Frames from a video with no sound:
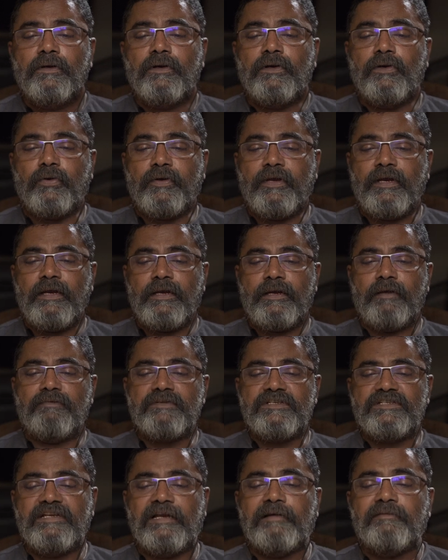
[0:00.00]
looking at
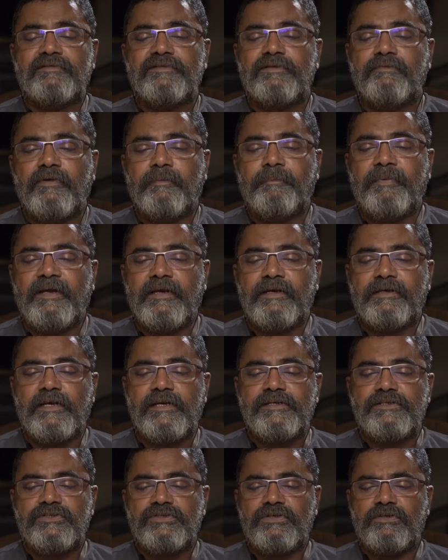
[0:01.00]
ourselves. We are paying
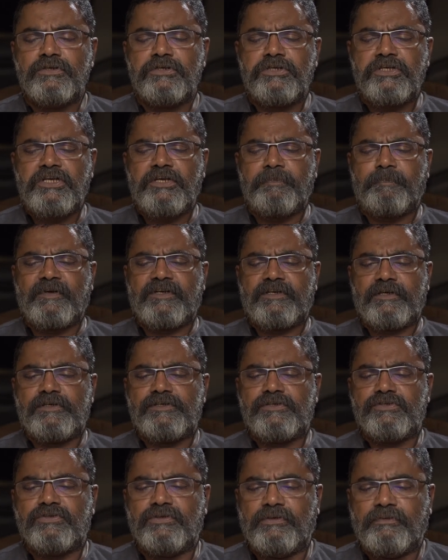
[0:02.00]
attention, deep
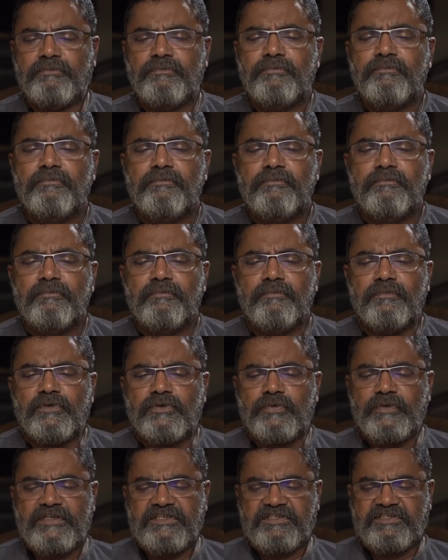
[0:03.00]
attention,
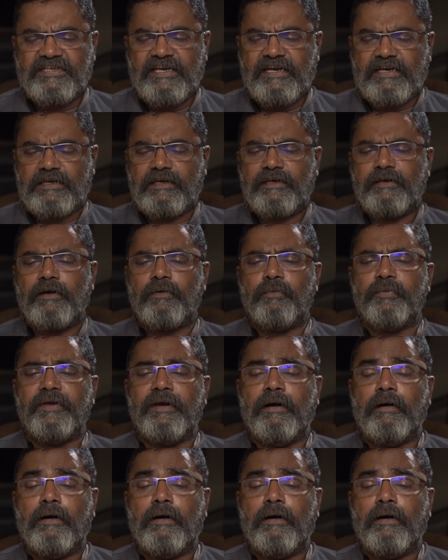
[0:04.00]
to exactly how we